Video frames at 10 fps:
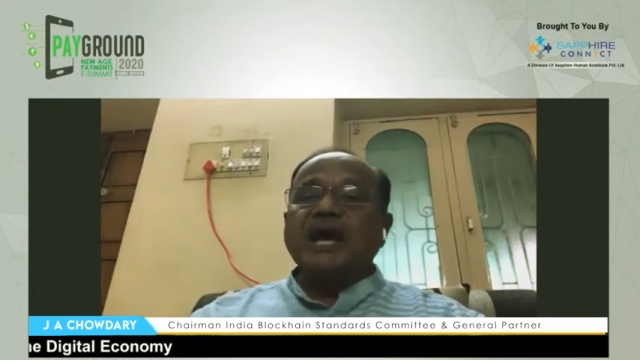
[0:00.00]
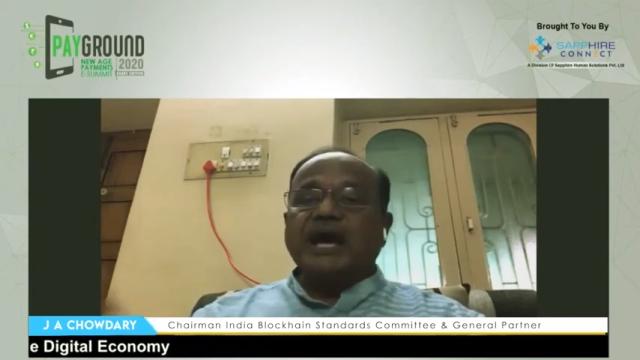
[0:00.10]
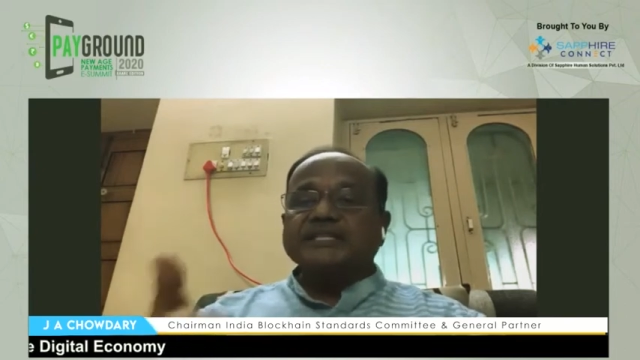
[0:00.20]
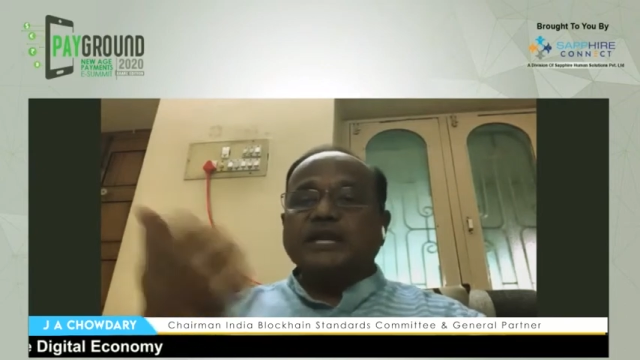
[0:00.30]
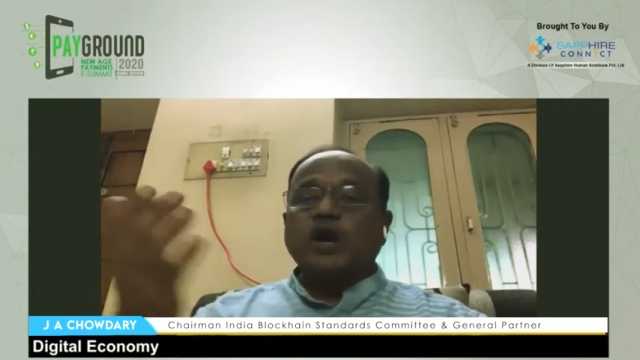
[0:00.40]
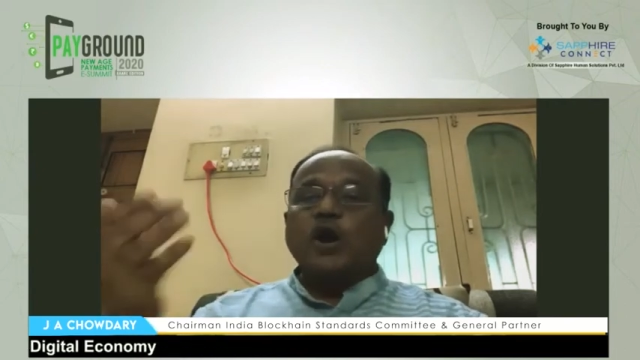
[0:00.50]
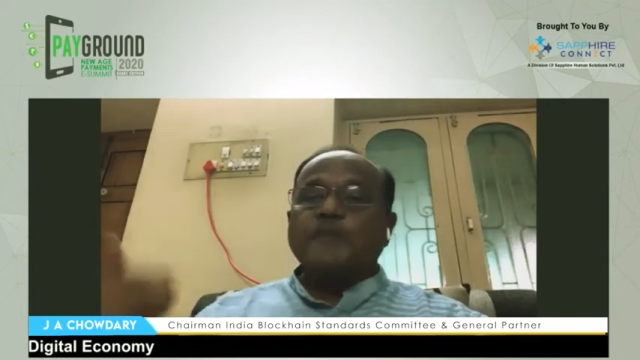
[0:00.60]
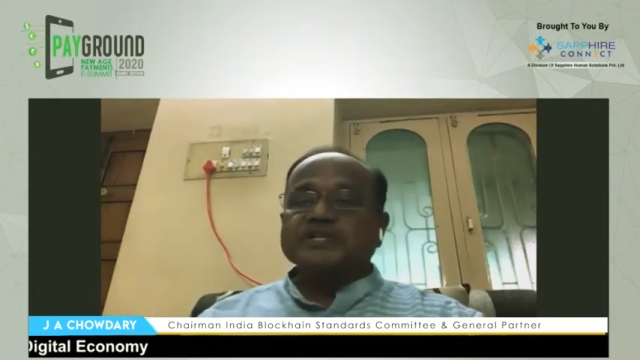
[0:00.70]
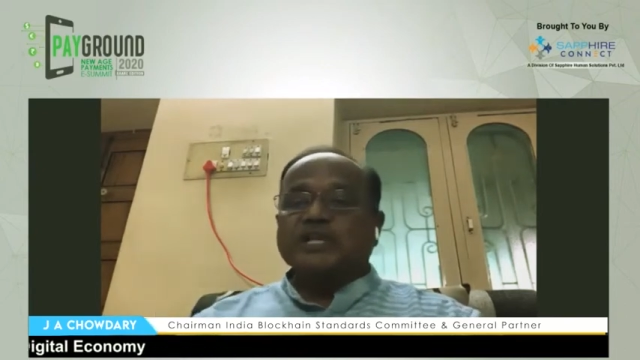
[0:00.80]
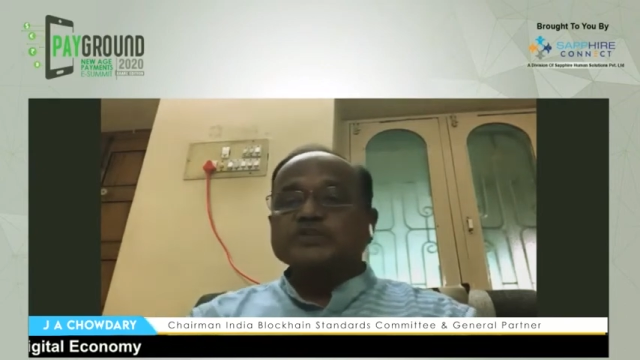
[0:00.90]
Other
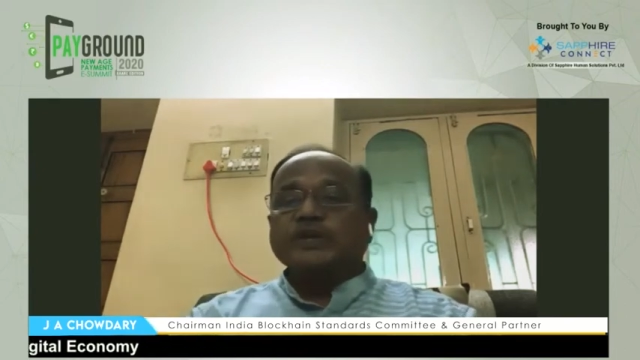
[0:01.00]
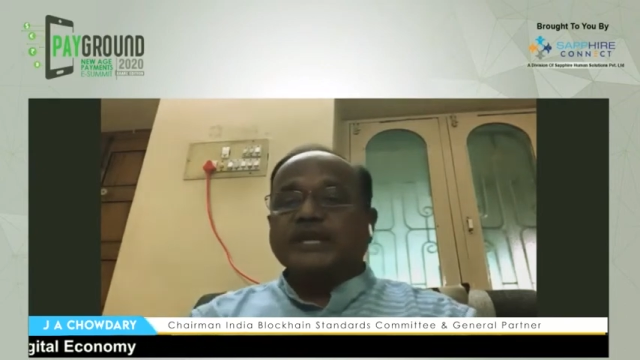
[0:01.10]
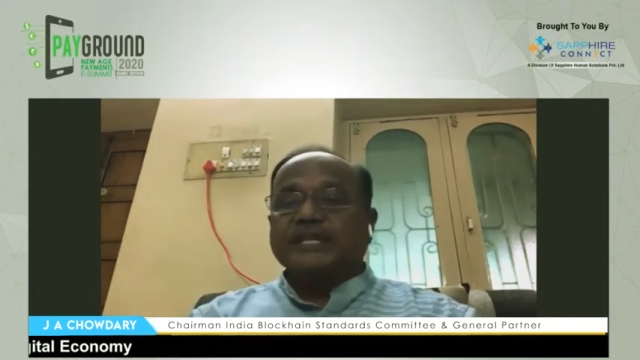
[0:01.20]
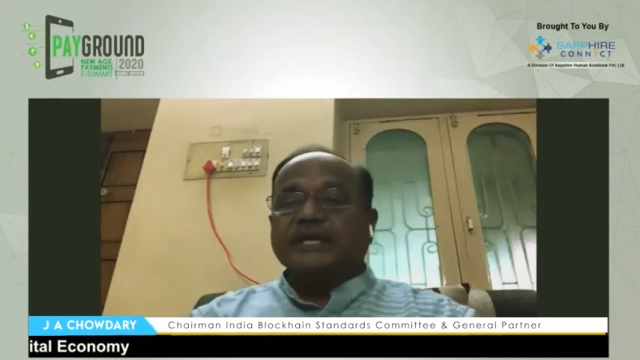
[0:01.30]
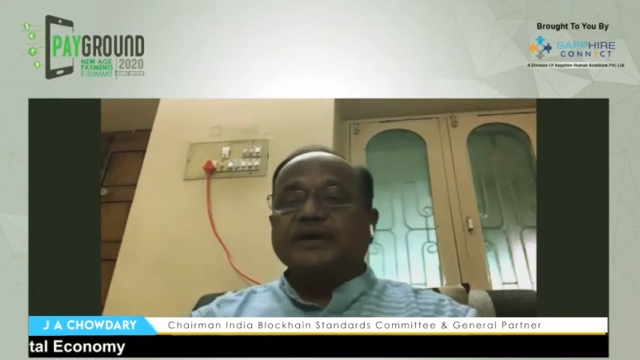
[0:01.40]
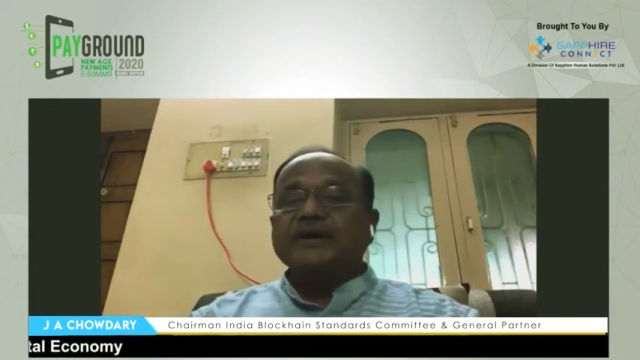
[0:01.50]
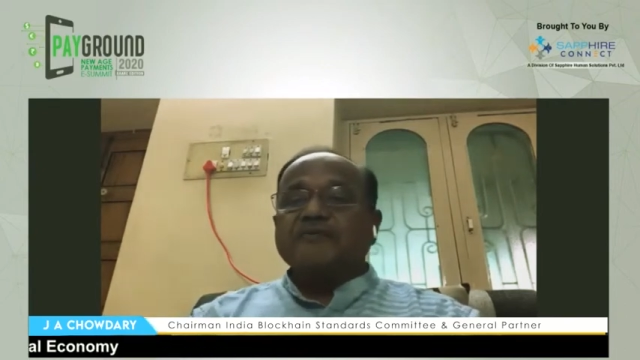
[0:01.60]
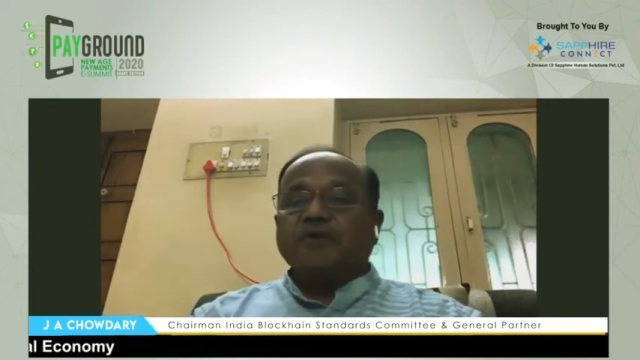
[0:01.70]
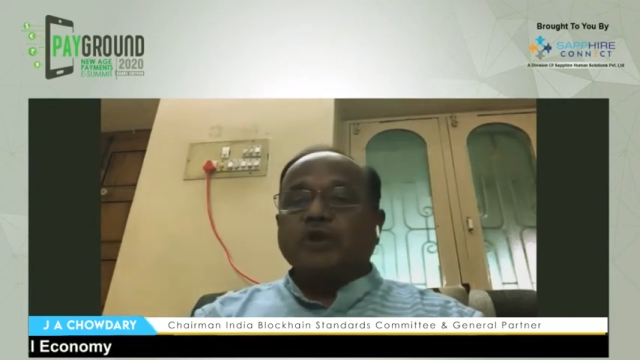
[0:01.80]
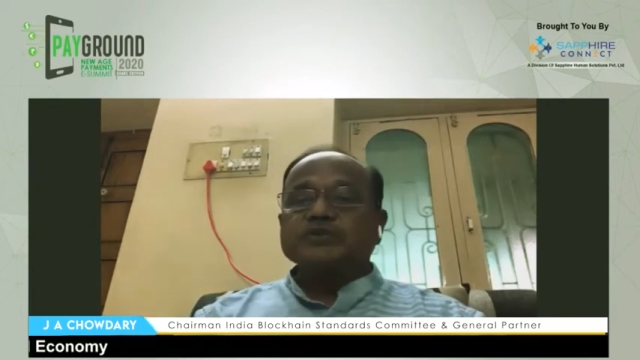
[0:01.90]
governments also can
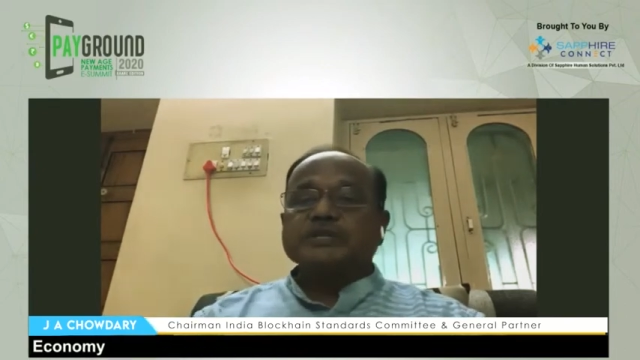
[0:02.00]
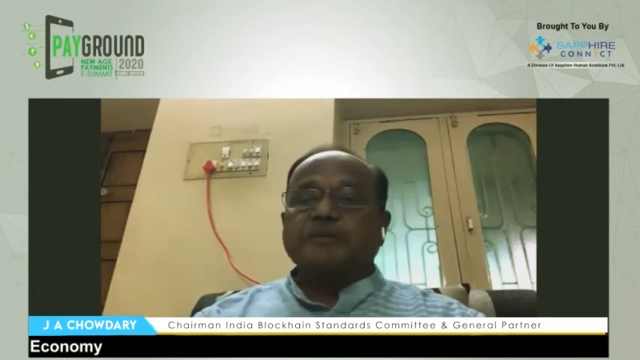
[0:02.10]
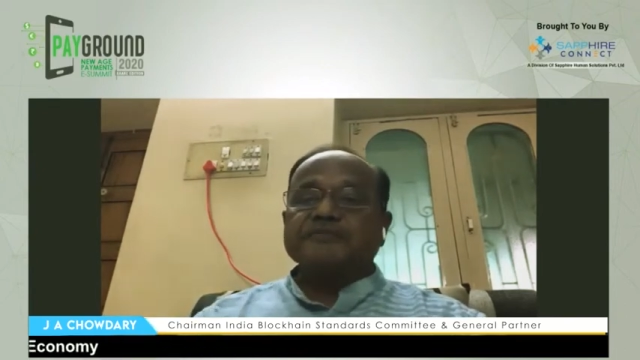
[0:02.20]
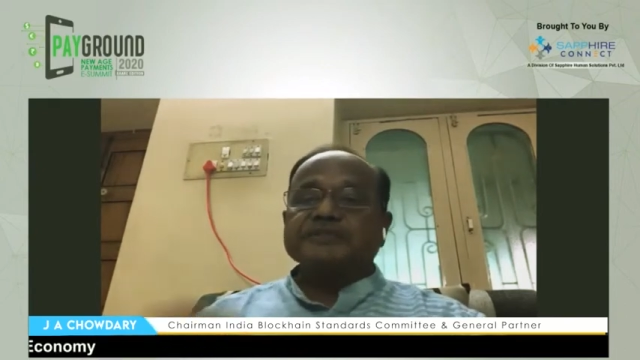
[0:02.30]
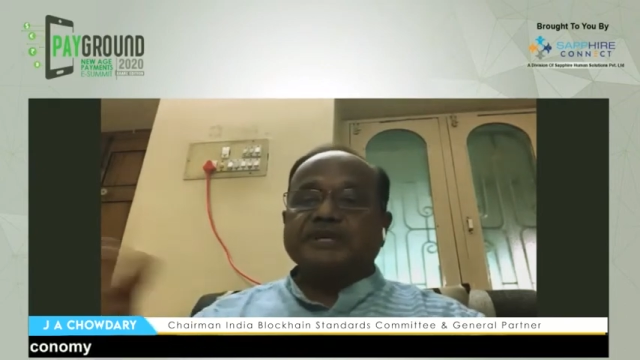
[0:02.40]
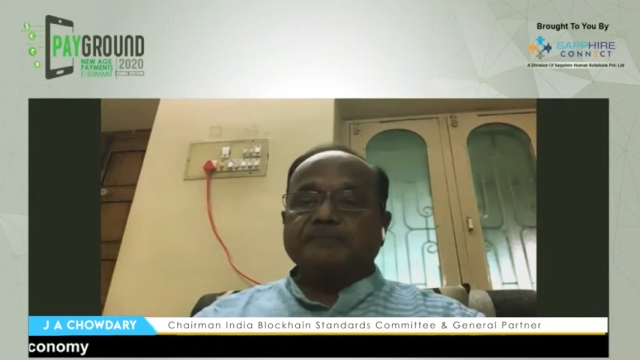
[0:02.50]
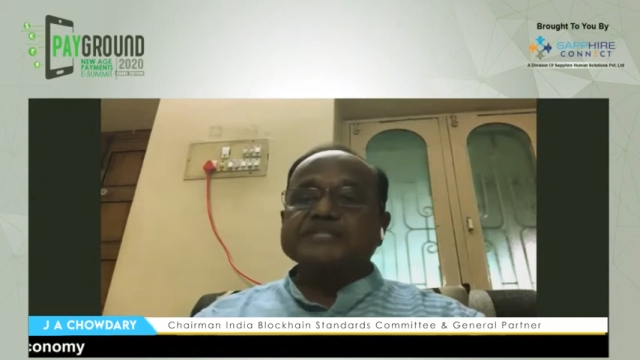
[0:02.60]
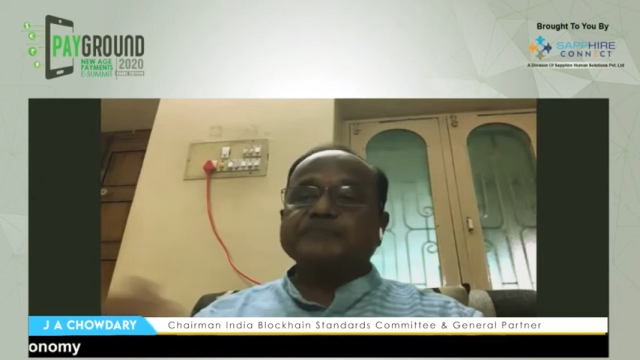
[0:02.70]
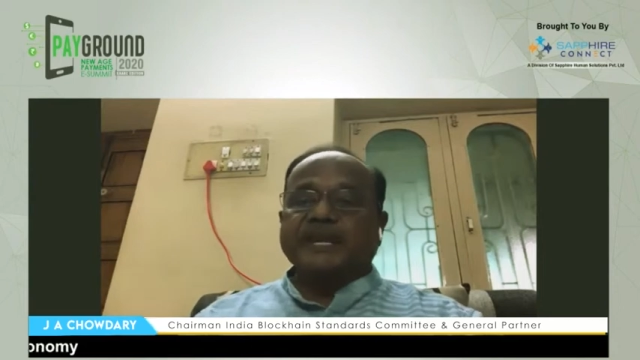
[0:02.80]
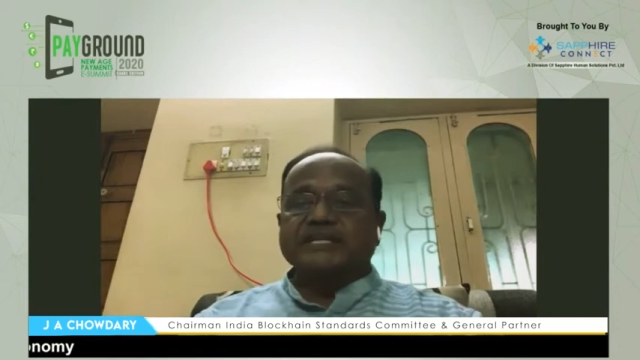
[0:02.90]
follow some of the
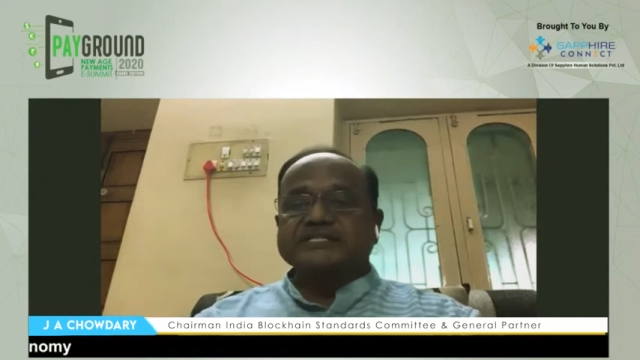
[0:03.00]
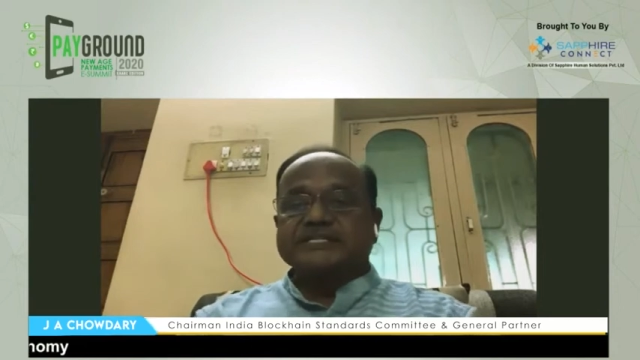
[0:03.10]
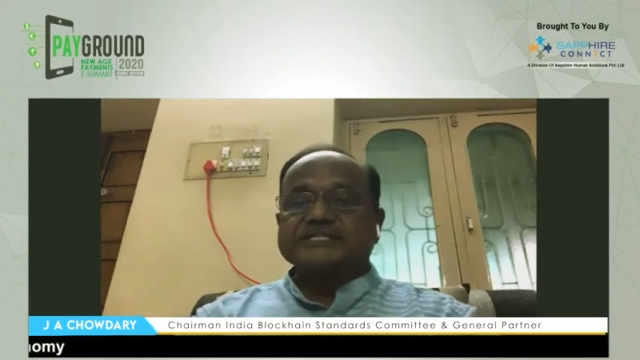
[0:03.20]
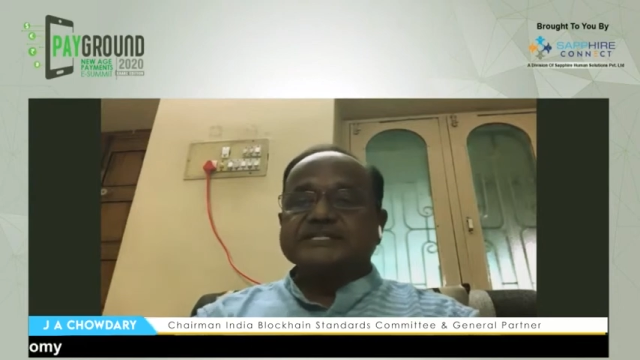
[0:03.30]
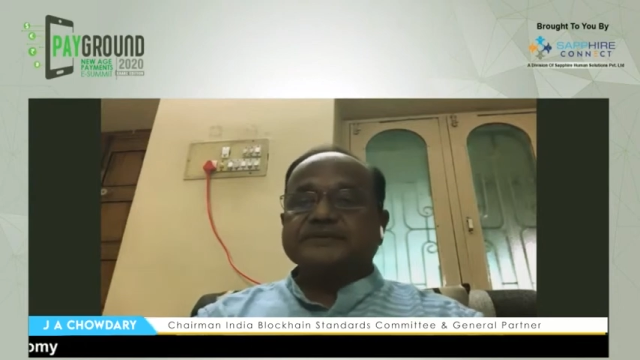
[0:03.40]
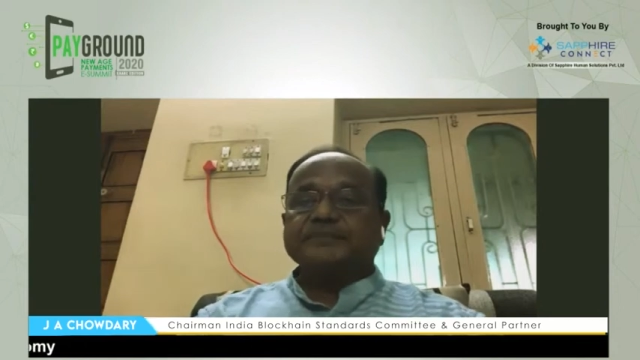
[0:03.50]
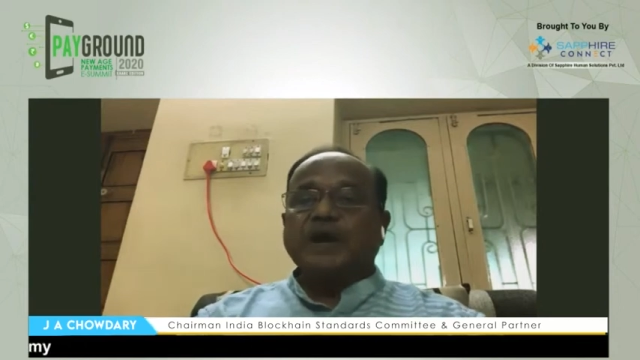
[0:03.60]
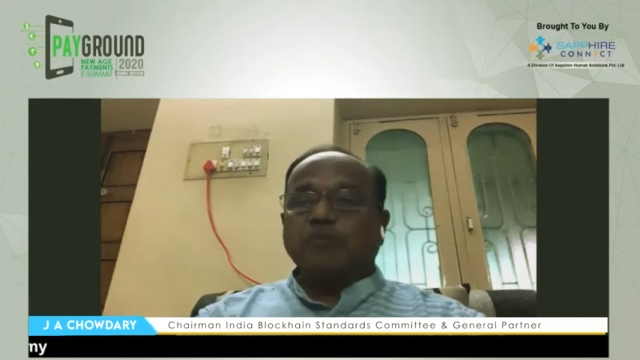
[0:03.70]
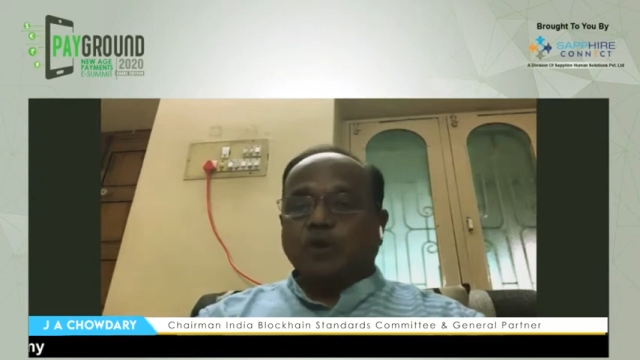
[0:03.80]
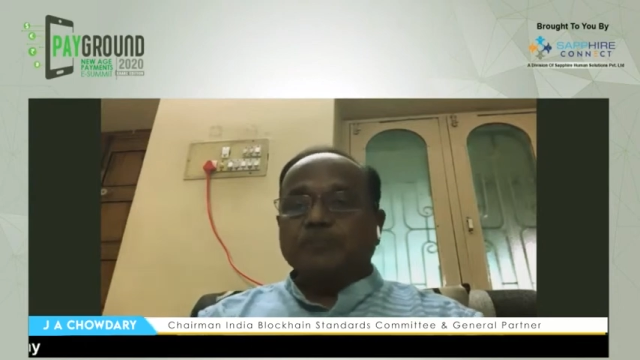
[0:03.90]
best practices.
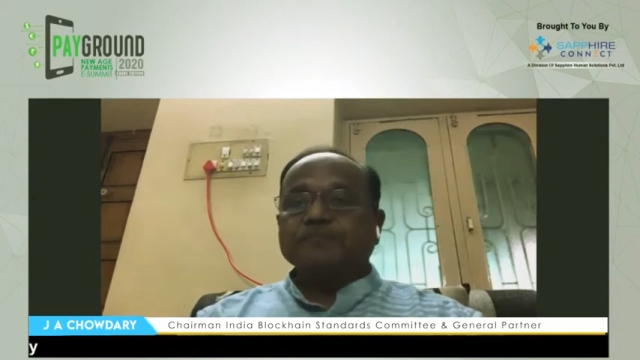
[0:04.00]
Amol.